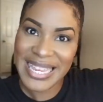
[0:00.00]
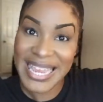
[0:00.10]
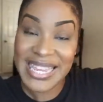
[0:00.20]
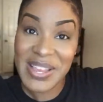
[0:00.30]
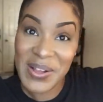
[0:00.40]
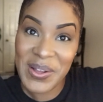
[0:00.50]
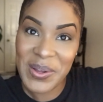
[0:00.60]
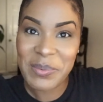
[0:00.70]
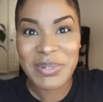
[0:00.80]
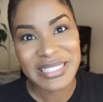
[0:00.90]
Hey
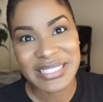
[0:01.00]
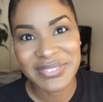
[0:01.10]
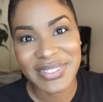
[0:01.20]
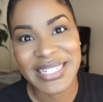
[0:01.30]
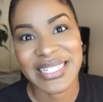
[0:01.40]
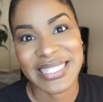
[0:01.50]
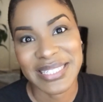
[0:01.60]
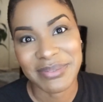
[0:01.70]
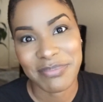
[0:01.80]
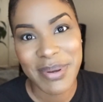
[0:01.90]
y'all, Pieces of Nika
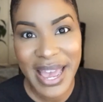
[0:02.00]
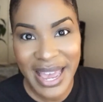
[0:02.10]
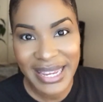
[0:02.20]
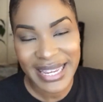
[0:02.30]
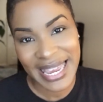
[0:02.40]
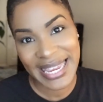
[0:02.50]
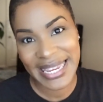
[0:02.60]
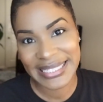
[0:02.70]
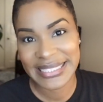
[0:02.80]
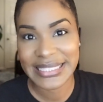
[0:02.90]
is back,
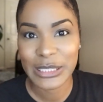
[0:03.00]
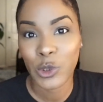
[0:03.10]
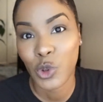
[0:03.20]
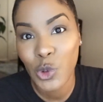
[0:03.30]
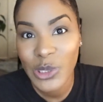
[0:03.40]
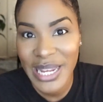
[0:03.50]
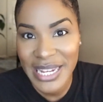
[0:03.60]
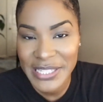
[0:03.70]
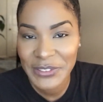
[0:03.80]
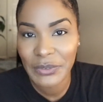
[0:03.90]
and in
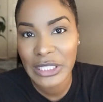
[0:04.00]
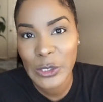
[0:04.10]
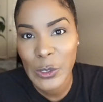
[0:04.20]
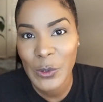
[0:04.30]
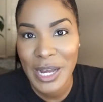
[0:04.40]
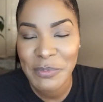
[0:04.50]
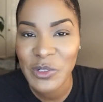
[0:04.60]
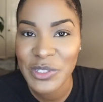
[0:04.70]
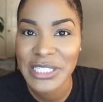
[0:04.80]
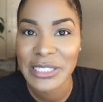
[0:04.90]
today's video I'm
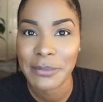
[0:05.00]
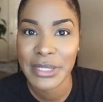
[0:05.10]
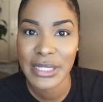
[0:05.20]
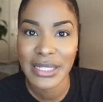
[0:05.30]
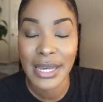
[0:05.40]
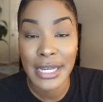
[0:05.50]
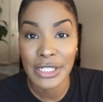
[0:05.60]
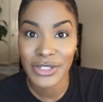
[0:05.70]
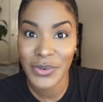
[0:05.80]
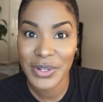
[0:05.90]
going to be
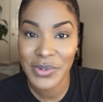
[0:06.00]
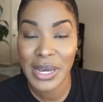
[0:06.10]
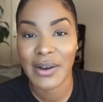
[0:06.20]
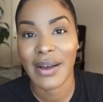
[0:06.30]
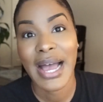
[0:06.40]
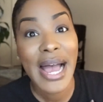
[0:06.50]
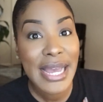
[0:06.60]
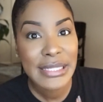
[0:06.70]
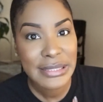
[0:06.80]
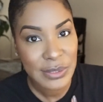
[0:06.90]
showing you how
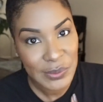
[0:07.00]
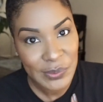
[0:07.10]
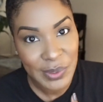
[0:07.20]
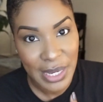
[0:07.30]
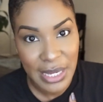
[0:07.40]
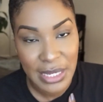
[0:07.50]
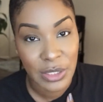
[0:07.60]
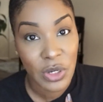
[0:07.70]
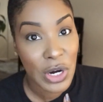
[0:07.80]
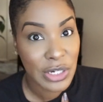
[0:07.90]
I do a
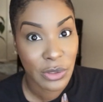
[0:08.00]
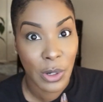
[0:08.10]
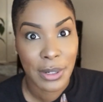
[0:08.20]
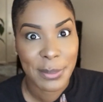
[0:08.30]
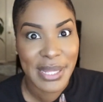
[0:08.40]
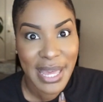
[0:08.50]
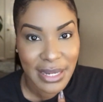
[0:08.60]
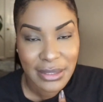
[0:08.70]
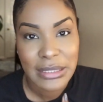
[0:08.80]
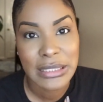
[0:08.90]
dark
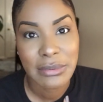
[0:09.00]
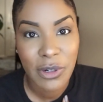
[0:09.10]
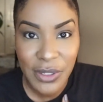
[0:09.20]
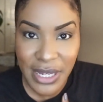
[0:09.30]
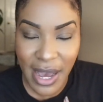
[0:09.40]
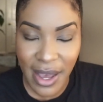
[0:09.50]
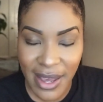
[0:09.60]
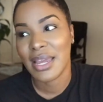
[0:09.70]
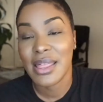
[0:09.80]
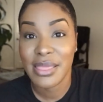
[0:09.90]
black smoky
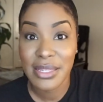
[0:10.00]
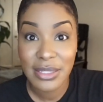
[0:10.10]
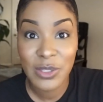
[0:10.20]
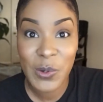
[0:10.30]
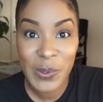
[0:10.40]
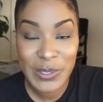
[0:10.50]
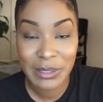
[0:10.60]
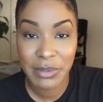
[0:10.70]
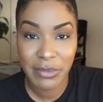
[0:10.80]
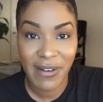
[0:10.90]
eye. And this is going to
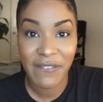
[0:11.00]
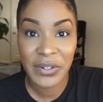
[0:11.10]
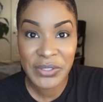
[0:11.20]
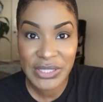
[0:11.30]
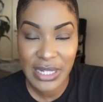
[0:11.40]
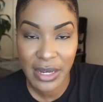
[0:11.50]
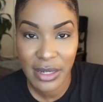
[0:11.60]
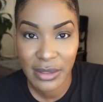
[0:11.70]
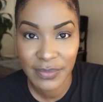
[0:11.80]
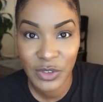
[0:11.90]
be my first
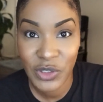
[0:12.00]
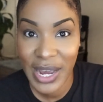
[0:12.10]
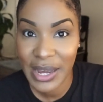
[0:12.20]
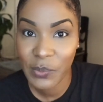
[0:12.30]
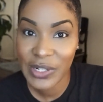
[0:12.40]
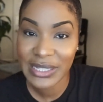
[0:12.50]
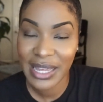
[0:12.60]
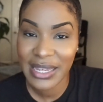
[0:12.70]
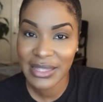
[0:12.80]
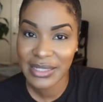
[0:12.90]
time trying one
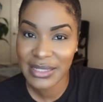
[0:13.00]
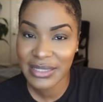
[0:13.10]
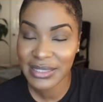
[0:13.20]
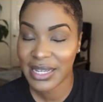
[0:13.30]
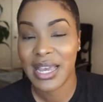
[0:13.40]
like this,